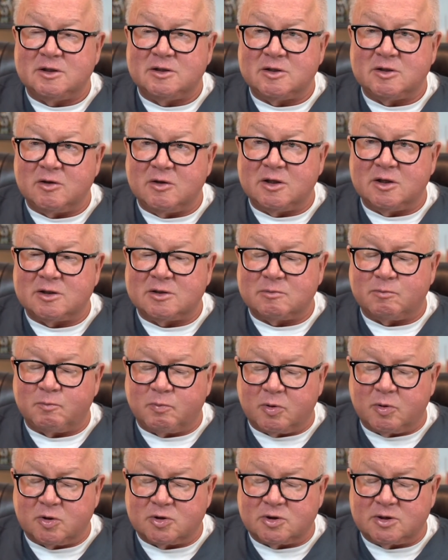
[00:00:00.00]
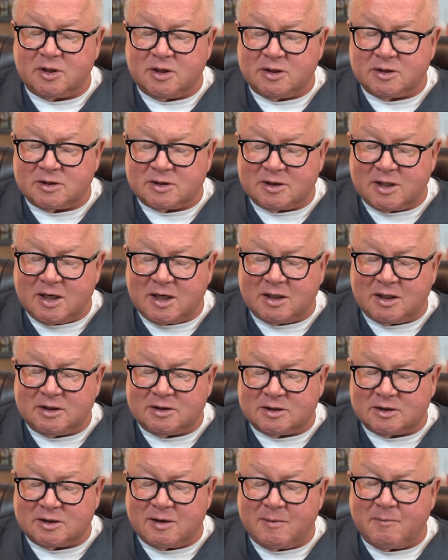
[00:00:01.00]
So this person is taking
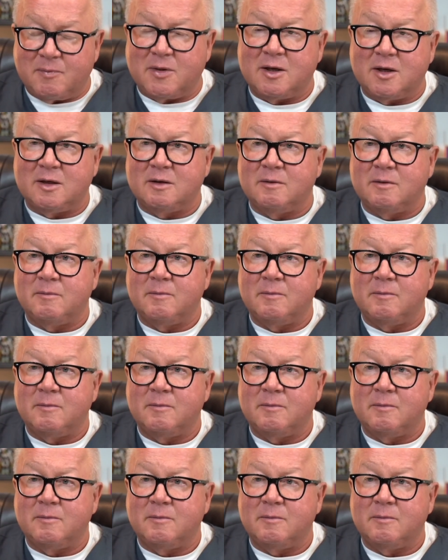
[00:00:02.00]
something.